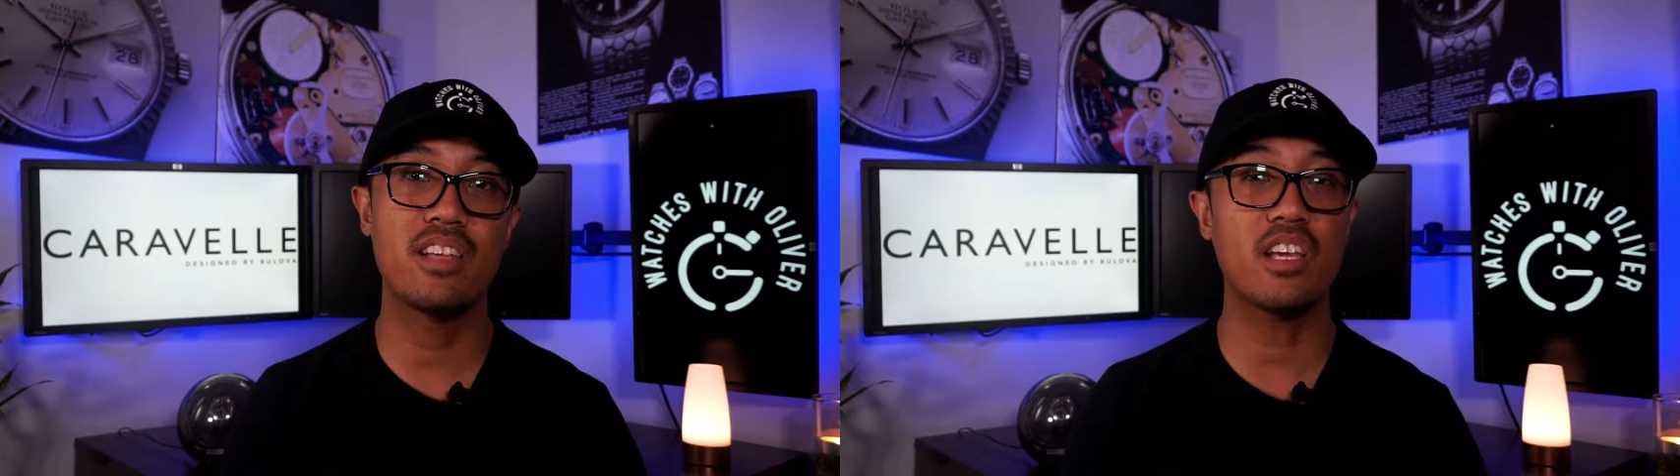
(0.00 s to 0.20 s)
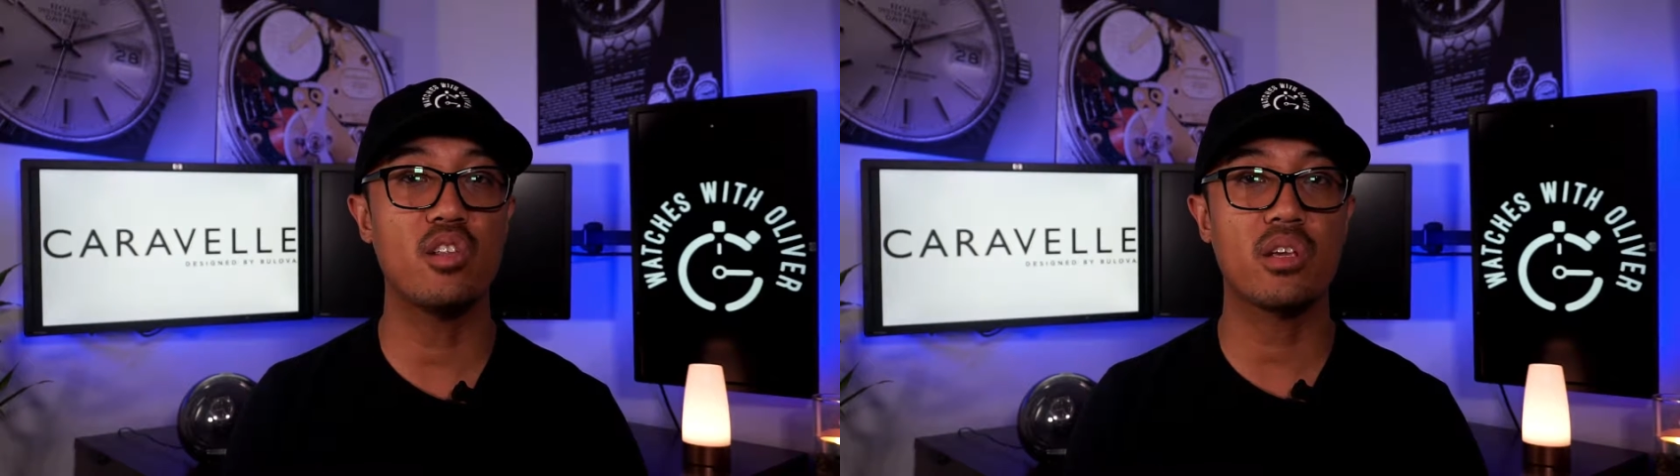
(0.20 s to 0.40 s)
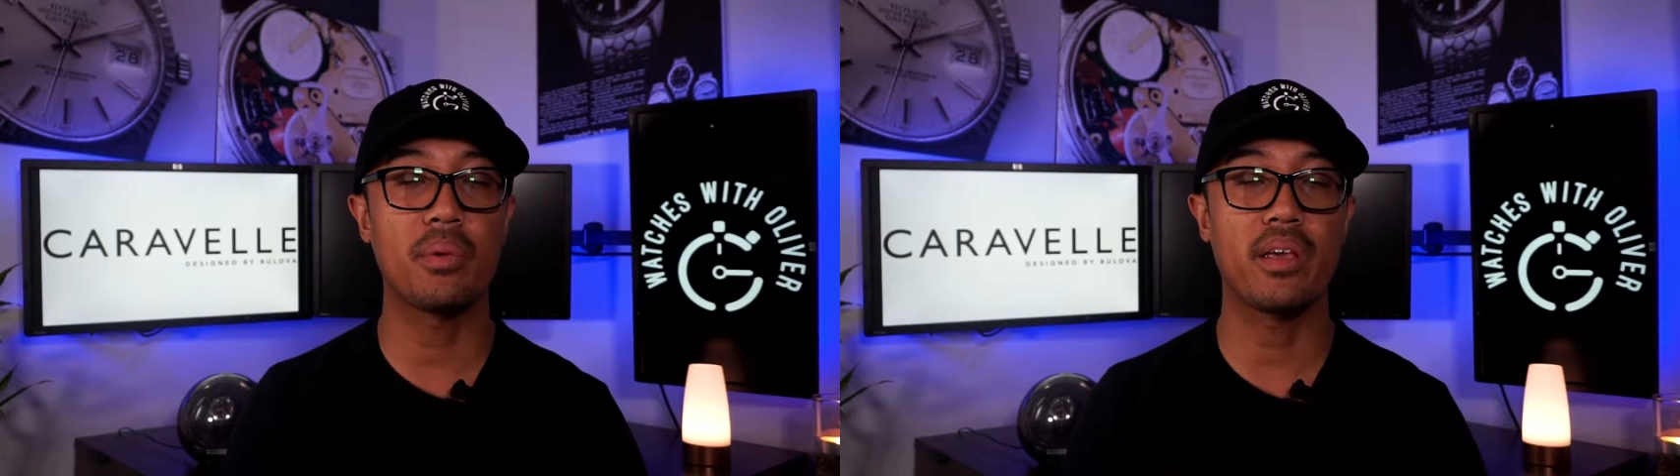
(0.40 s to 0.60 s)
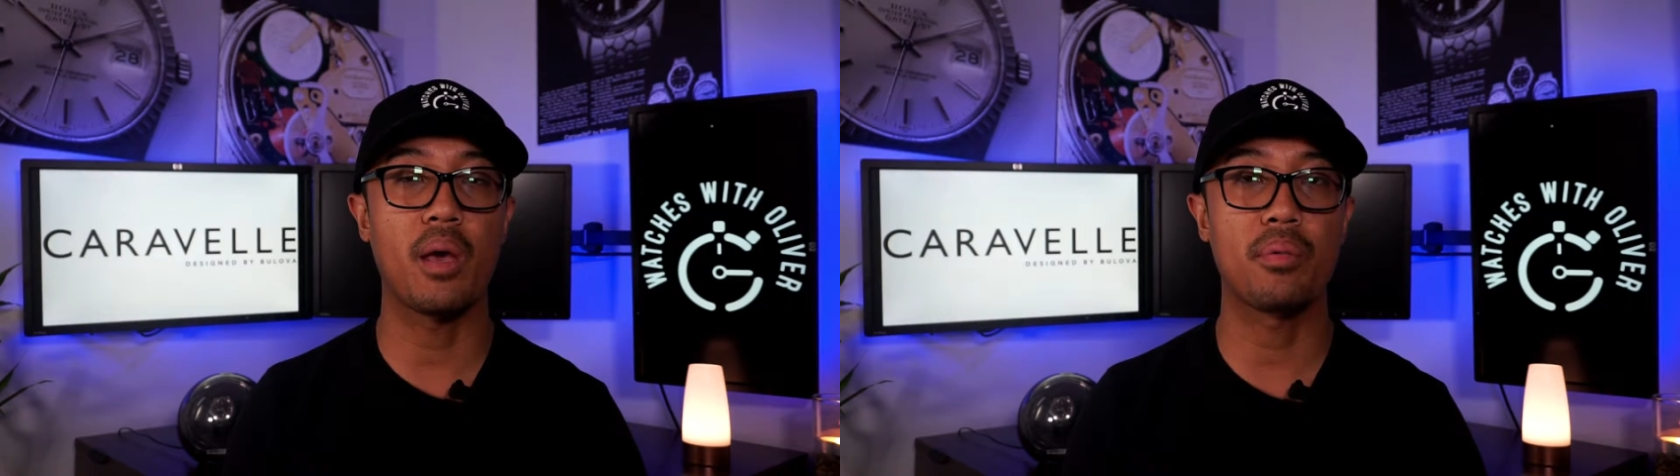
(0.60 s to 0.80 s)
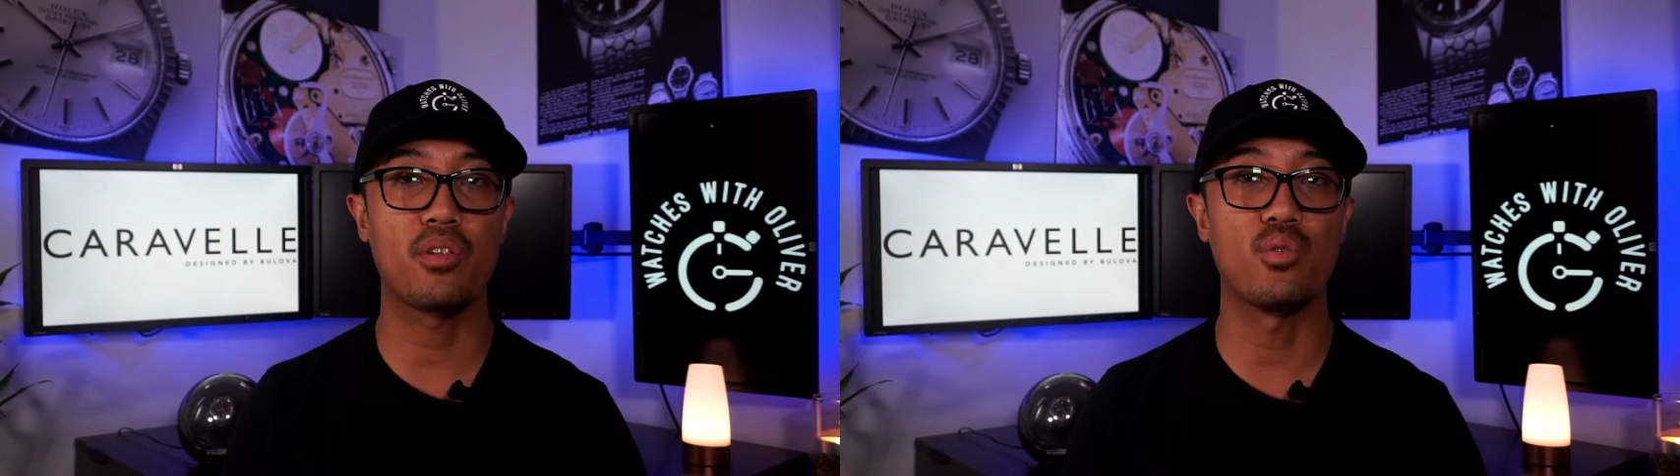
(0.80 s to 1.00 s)
take a look at my
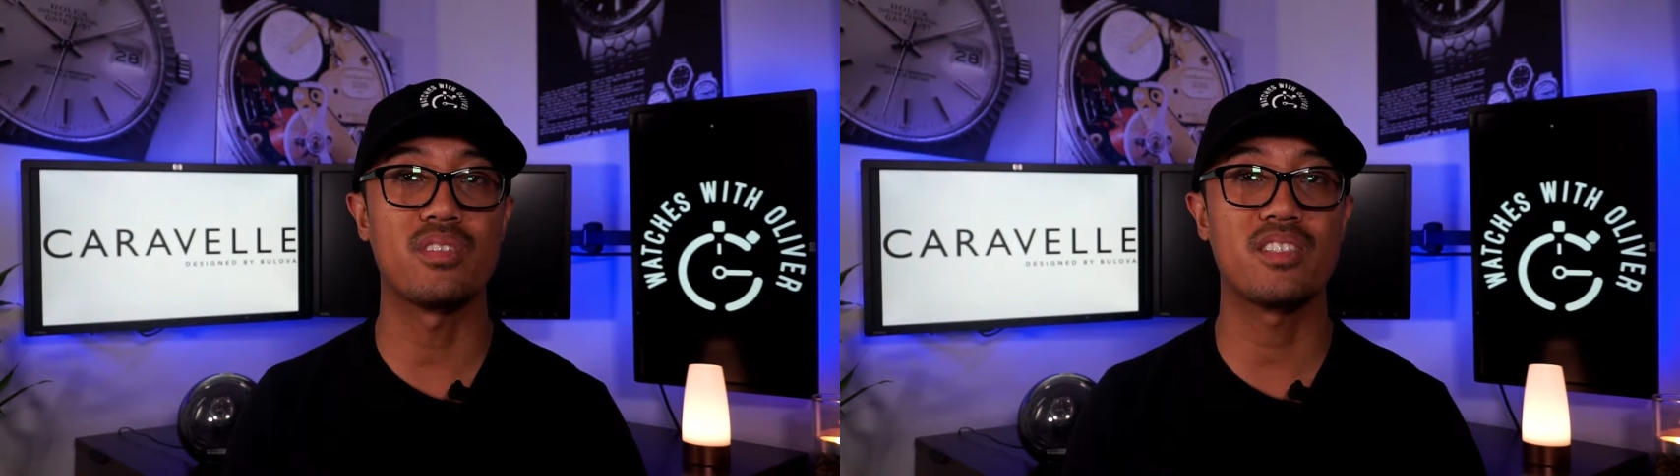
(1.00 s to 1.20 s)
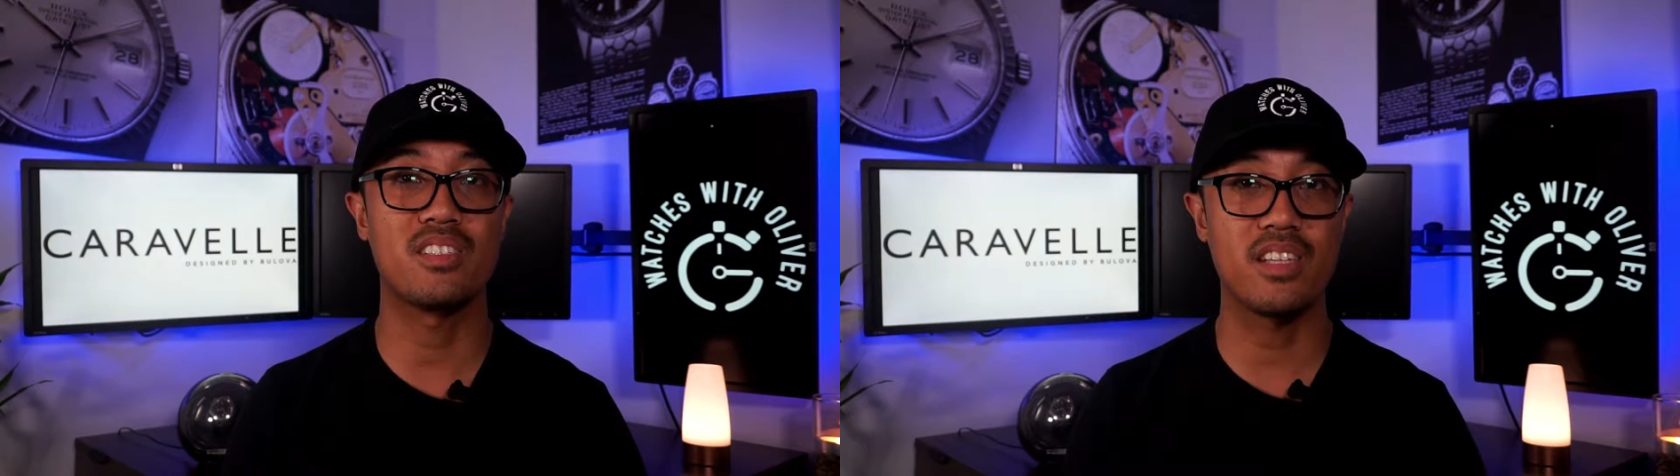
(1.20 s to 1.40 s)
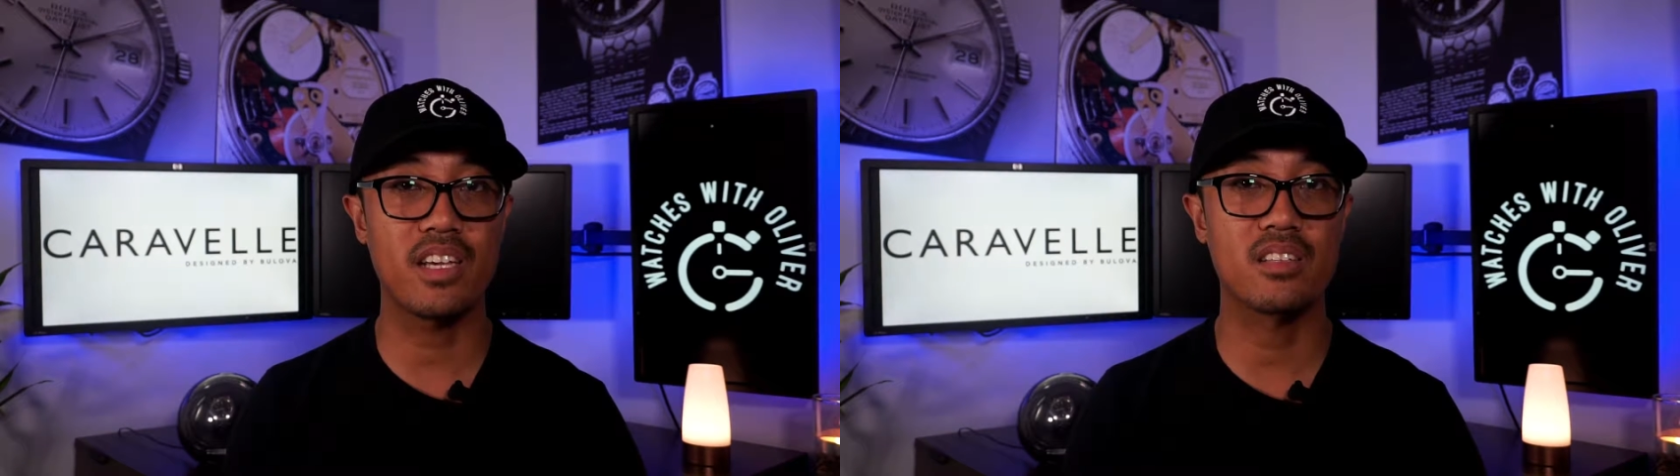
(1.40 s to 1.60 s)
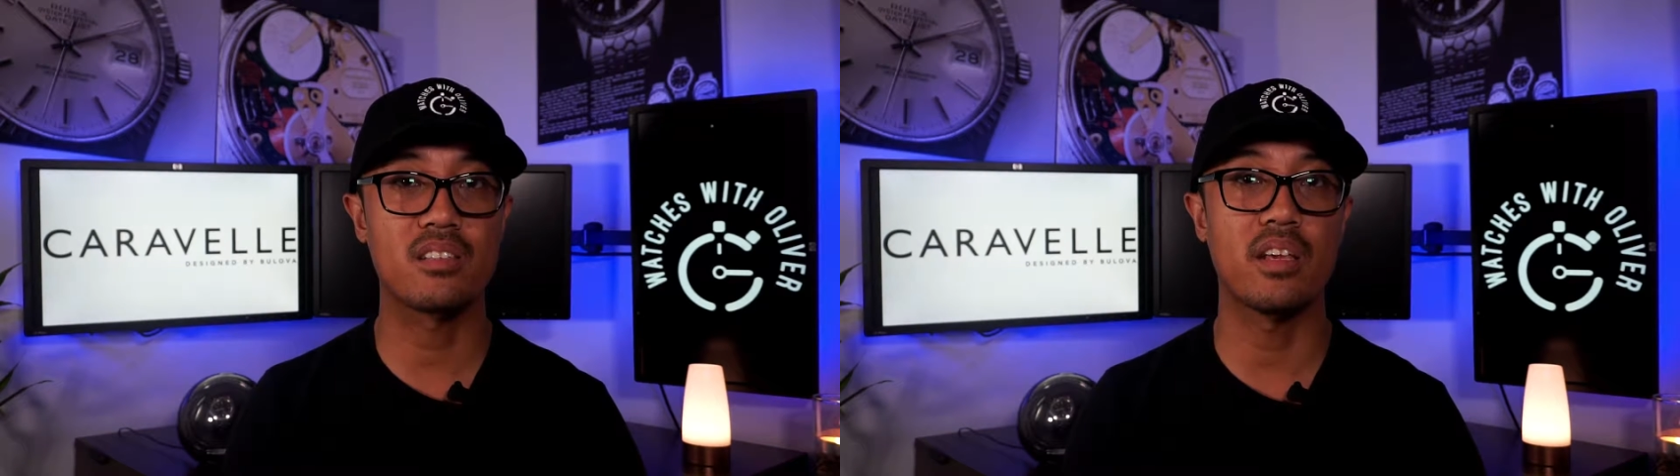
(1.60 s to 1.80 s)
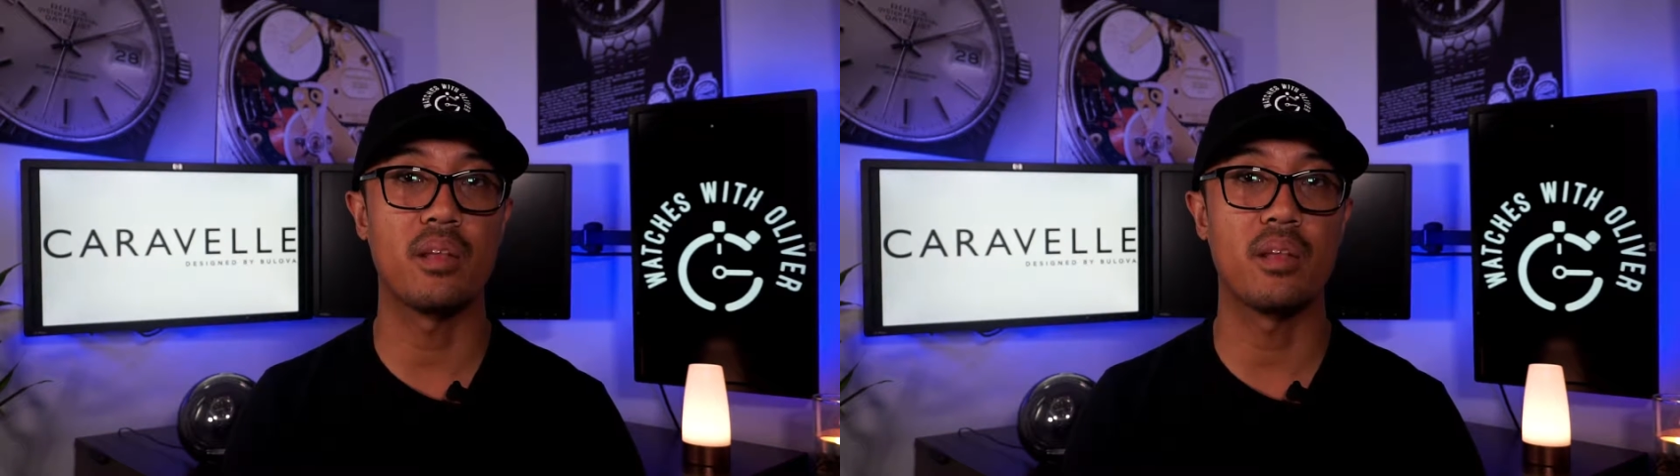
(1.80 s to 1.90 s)
episode 6